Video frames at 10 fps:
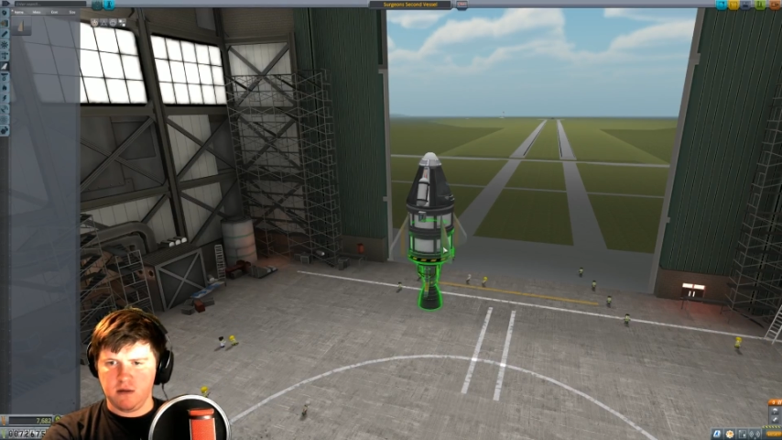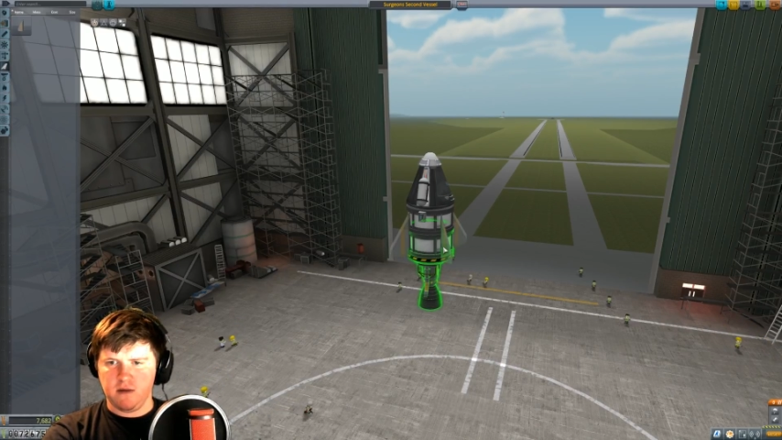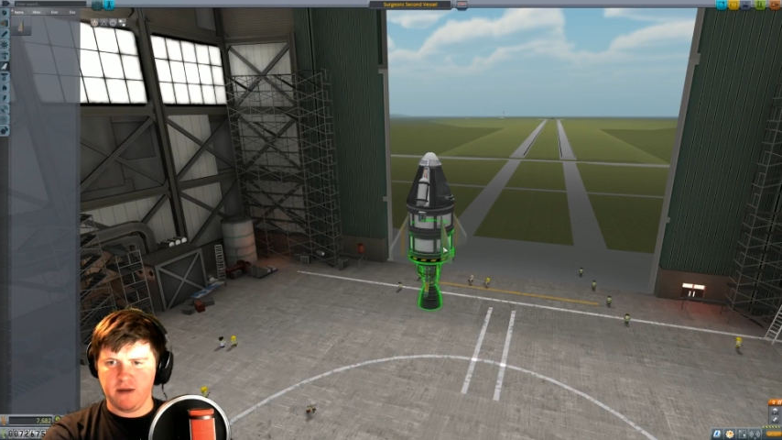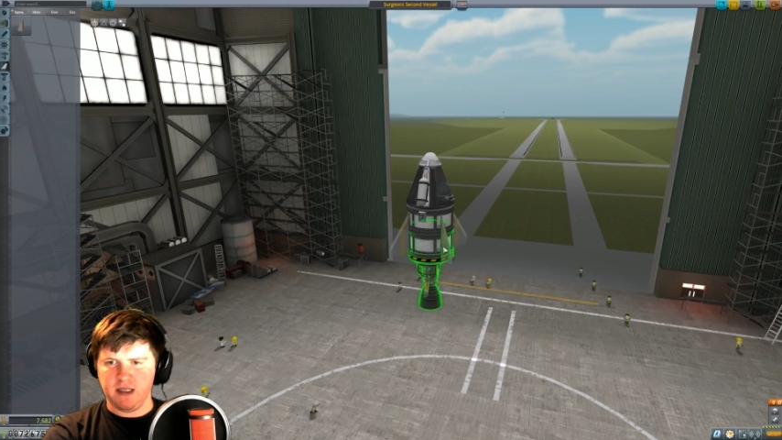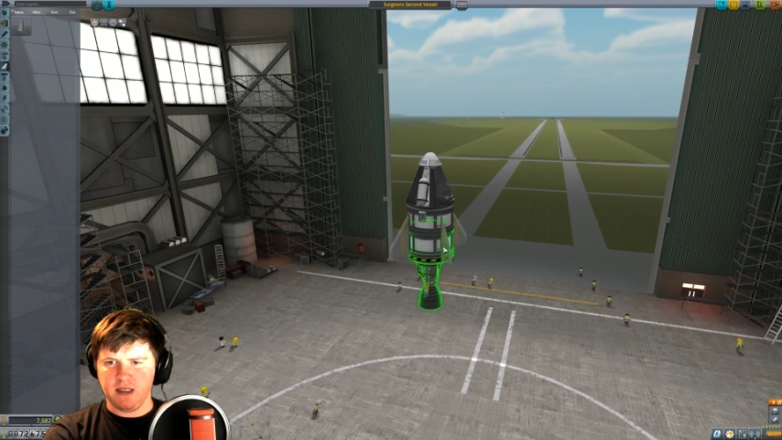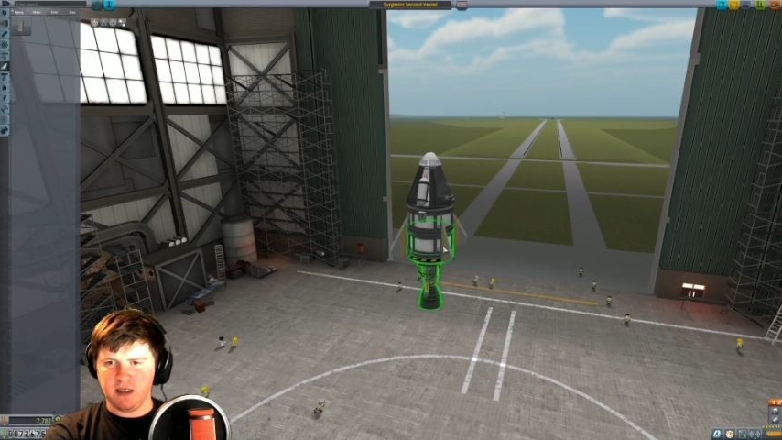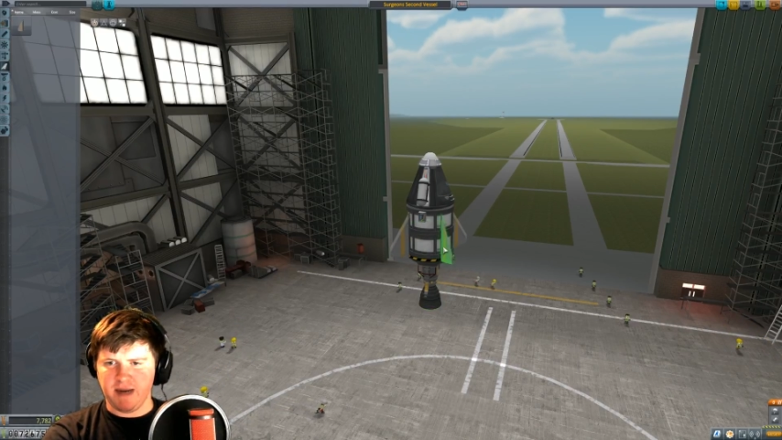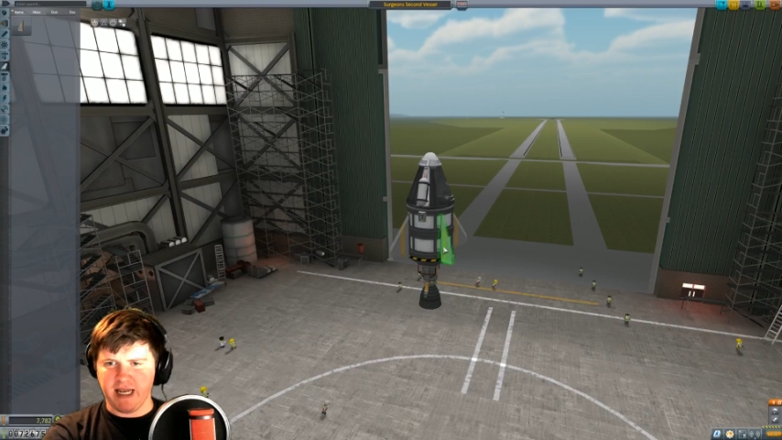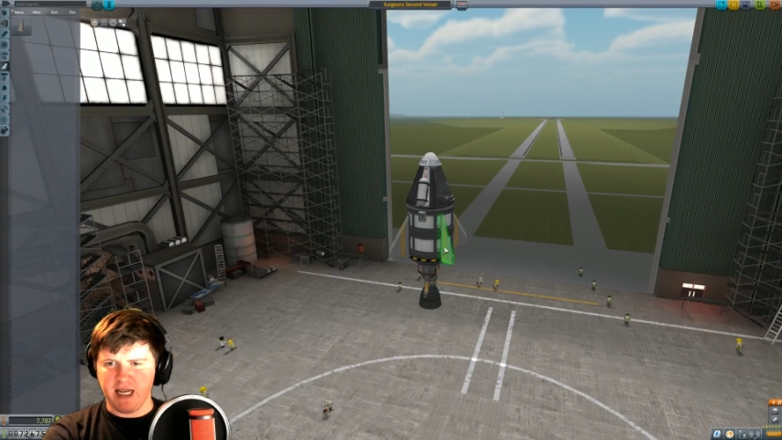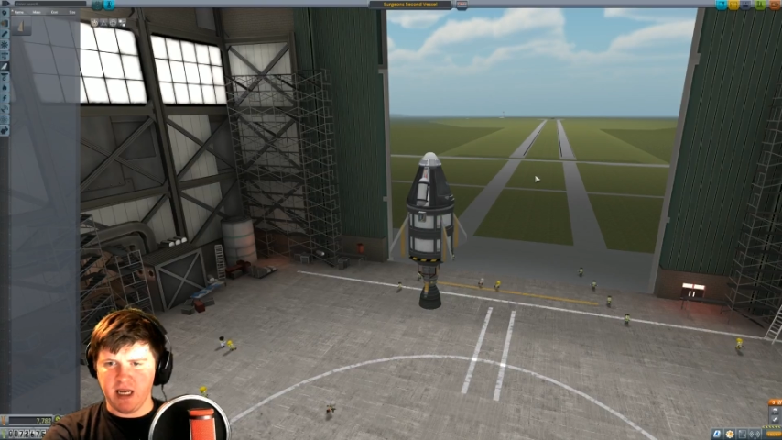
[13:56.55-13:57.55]
Fins,
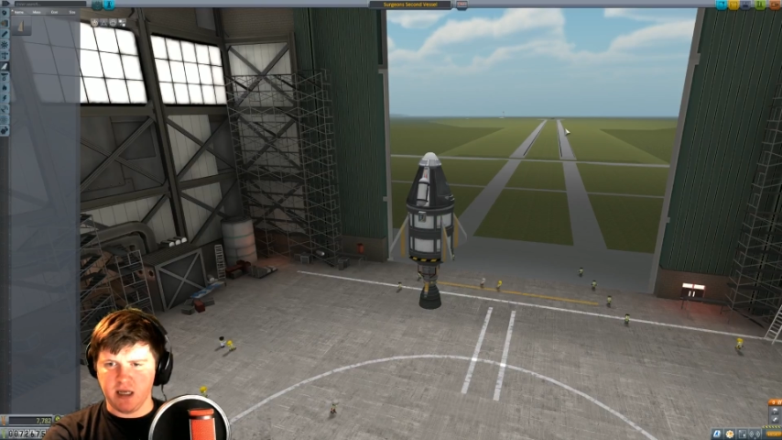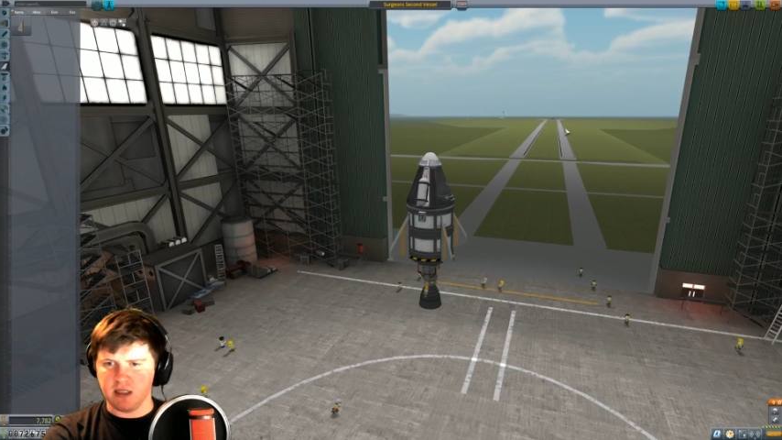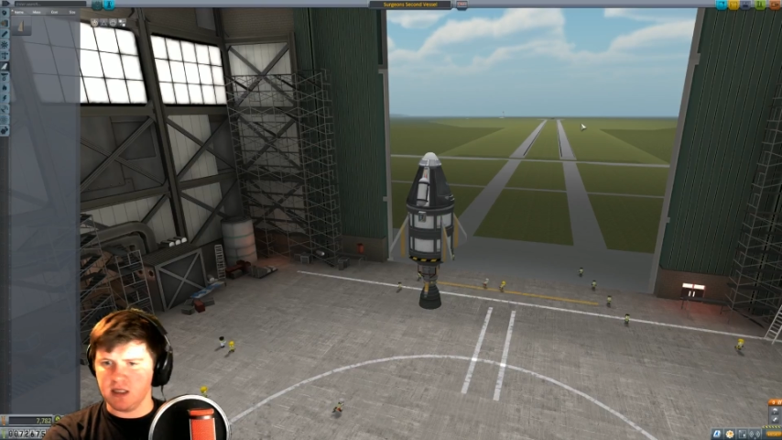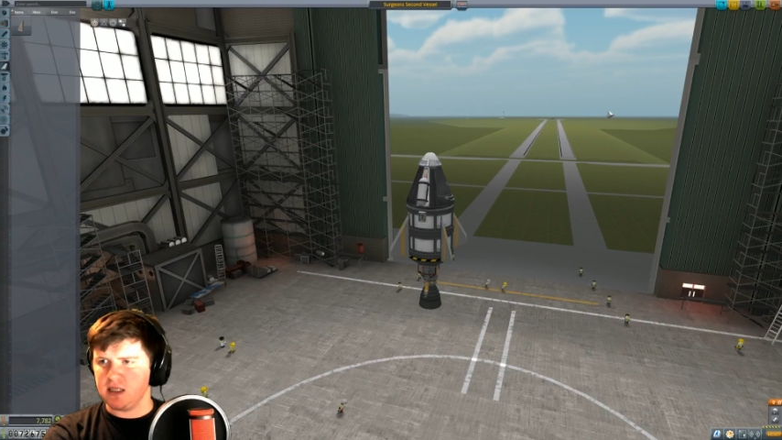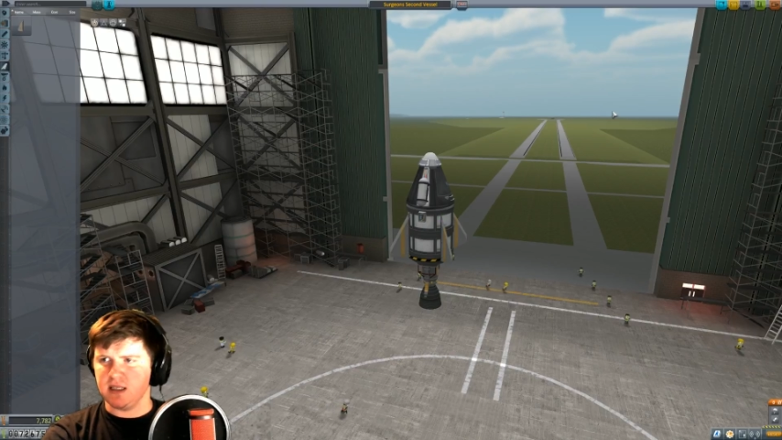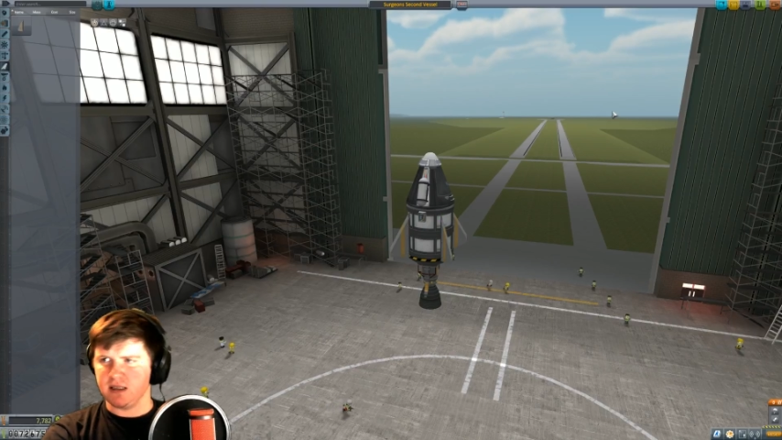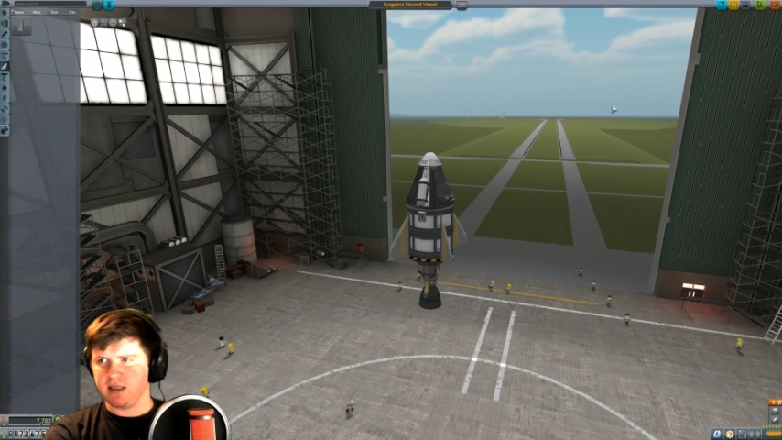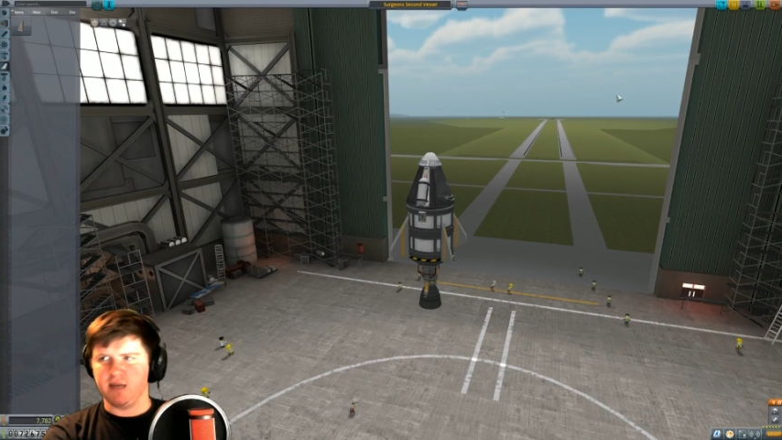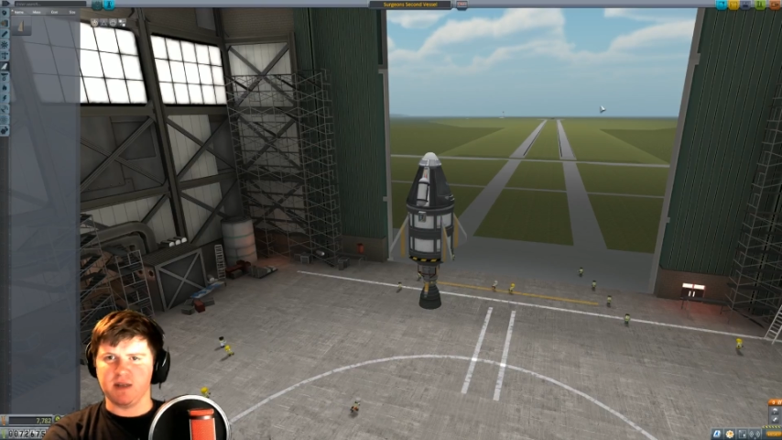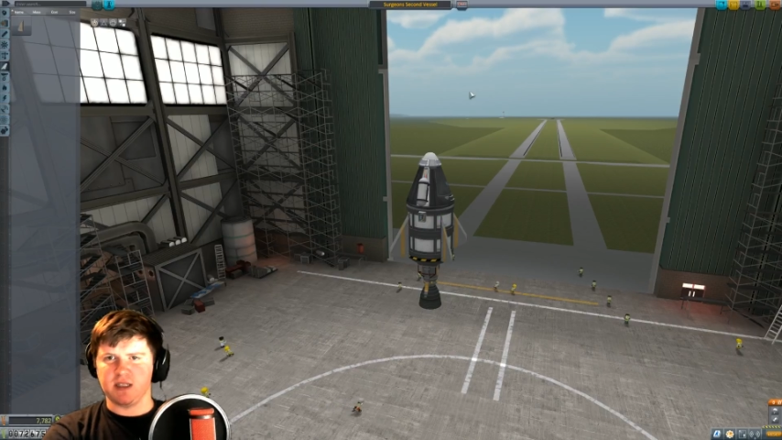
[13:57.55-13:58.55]
please. This will
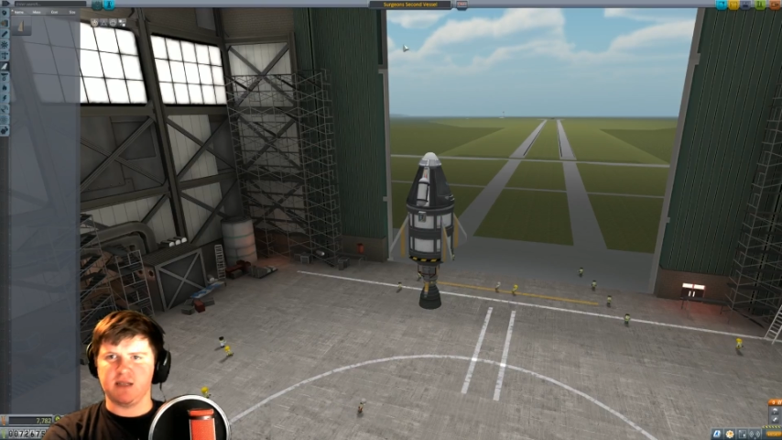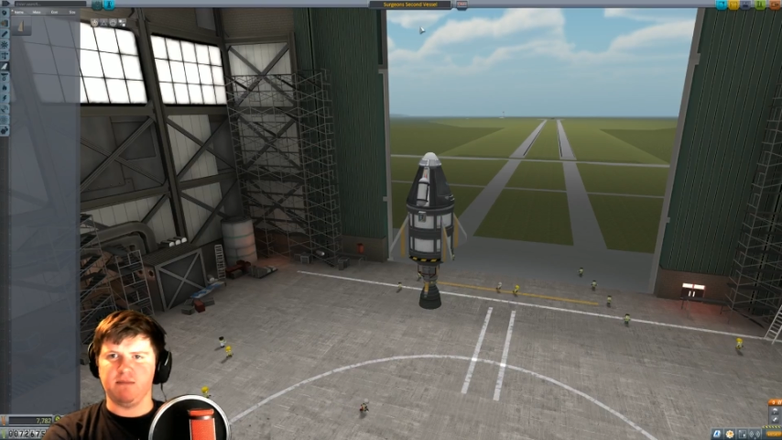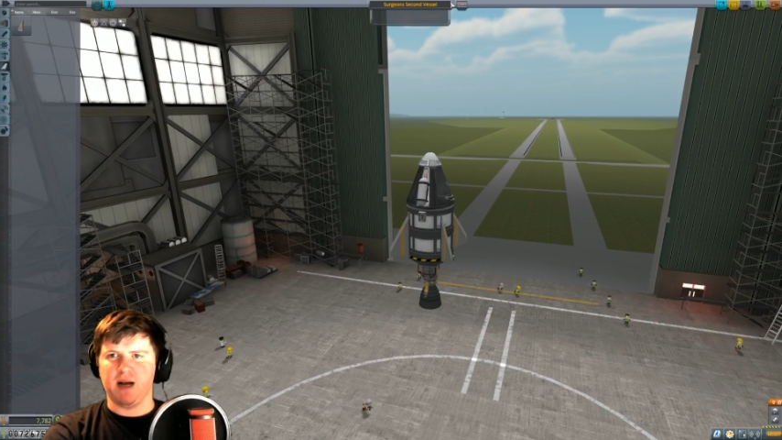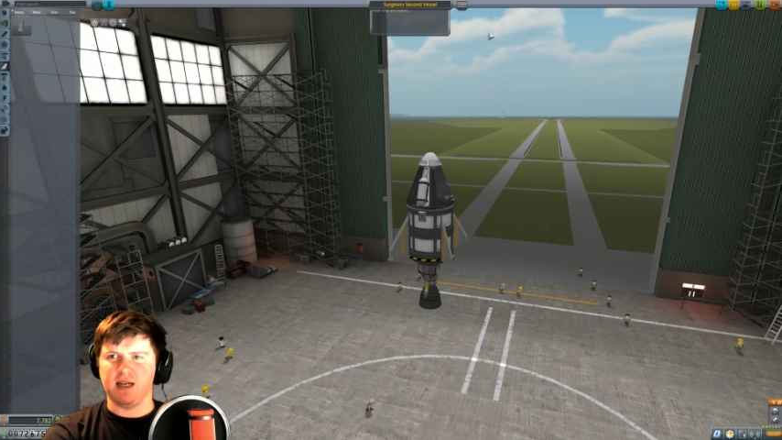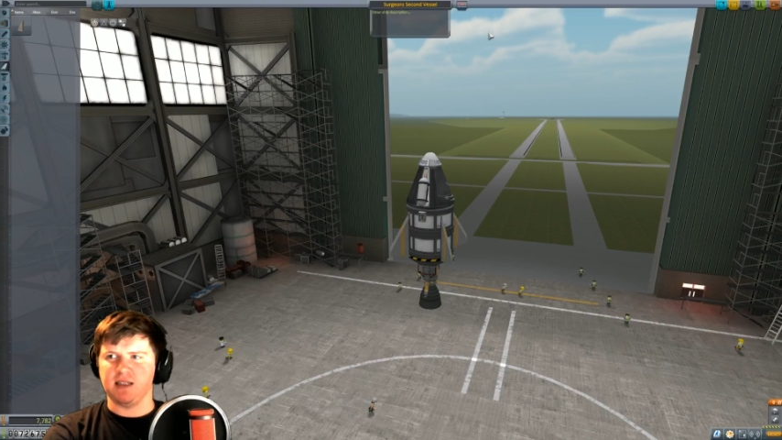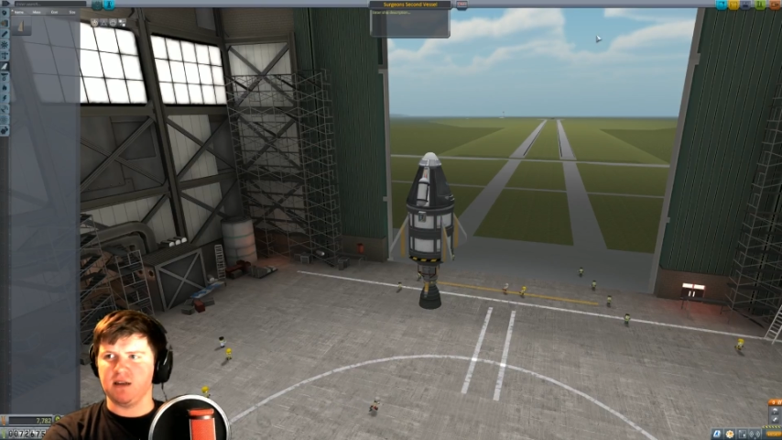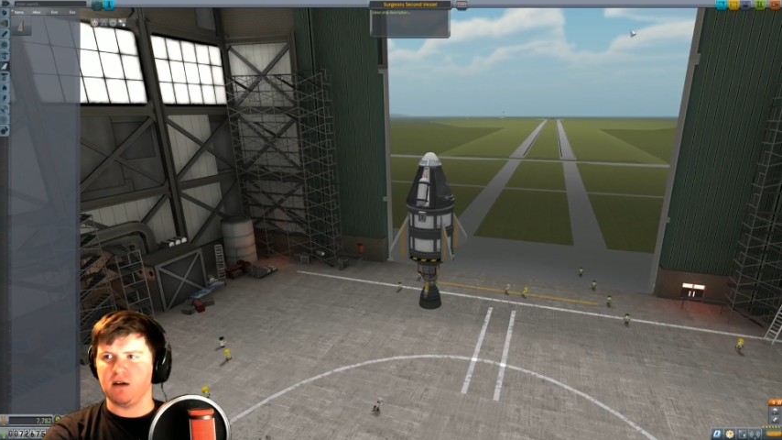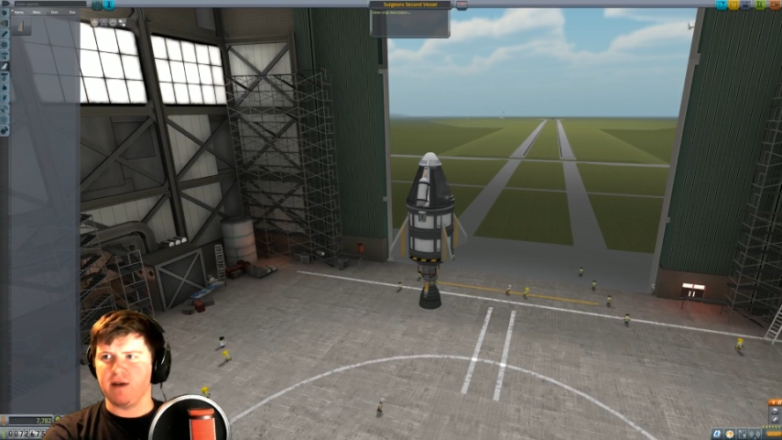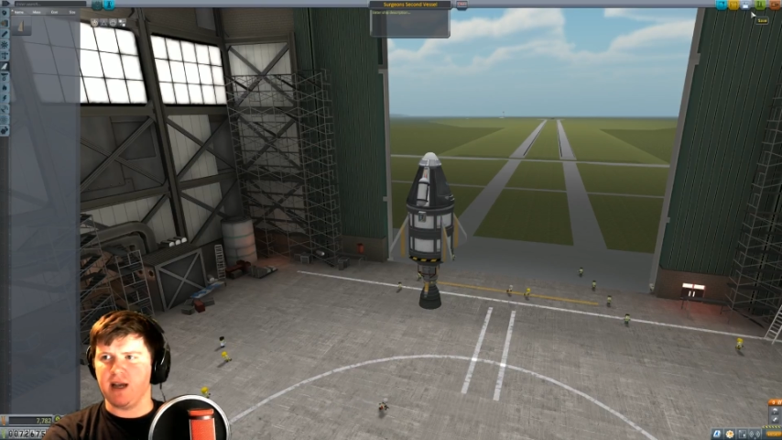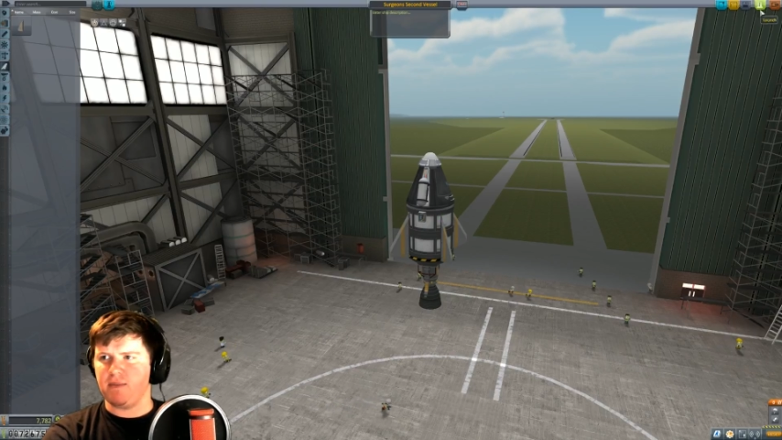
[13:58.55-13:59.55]
keep us balanced on our
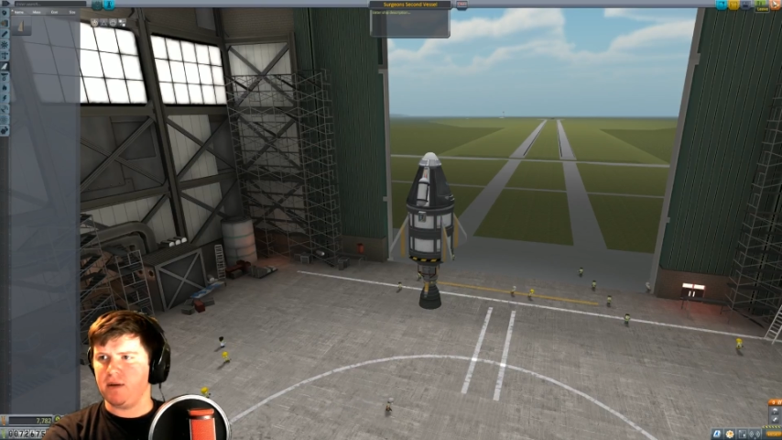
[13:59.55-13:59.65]
way up.